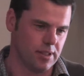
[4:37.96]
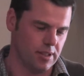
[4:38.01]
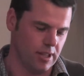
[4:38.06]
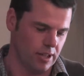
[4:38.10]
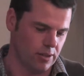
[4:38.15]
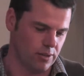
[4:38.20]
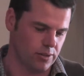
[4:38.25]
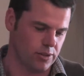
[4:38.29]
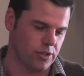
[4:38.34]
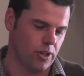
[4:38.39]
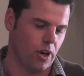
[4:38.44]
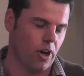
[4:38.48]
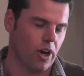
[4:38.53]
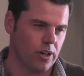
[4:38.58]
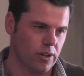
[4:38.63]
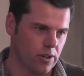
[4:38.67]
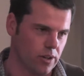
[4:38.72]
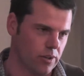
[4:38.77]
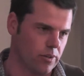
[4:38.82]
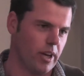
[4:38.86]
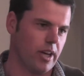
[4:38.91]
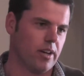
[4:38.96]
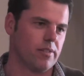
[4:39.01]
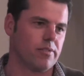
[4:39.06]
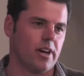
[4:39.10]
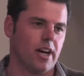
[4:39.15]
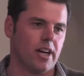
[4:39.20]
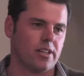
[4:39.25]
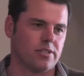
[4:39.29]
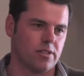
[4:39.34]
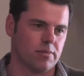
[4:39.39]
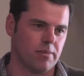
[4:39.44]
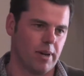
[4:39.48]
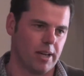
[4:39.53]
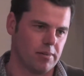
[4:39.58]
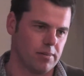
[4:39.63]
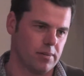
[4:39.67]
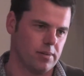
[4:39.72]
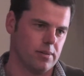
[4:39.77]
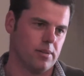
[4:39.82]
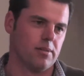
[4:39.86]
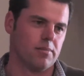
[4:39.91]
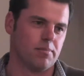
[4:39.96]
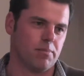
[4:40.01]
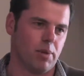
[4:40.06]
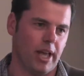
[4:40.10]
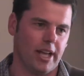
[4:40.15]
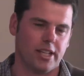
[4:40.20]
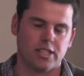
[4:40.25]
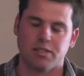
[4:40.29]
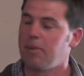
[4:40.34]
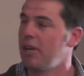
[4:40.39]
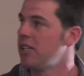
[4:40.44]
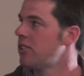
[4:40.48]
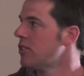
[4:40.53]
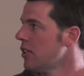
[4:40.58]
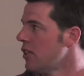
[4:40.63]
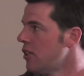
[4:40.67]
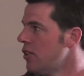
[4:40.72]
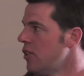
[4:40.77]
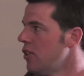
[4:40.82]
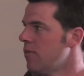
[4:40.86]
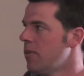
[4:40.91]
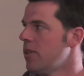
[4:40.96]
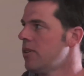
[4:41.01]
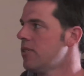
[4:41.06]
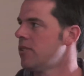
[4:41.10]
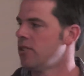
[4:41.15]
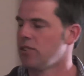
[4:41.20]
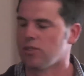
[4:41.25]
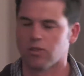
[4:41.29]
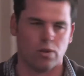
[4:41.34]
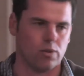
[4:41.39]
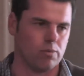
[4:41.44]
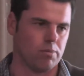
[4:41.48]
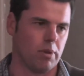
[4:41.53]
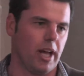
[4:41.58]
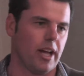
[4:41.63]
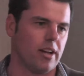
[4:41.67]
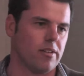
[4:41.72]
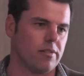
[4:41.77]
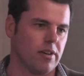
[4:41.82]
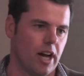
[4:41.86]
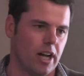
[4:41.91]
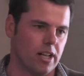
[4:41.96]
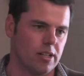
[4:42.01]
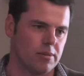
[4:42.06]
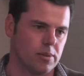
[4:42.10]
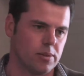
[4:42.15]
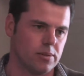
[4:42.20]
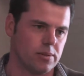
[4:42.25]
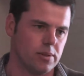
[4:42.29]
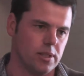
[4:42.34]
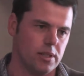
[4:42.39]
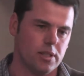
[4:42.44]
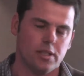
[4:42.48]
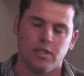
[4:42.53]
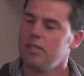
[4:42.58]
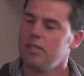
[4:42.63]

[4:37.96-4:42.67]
it'll cycle around faster and make the plant, especially humus. It's all plant available.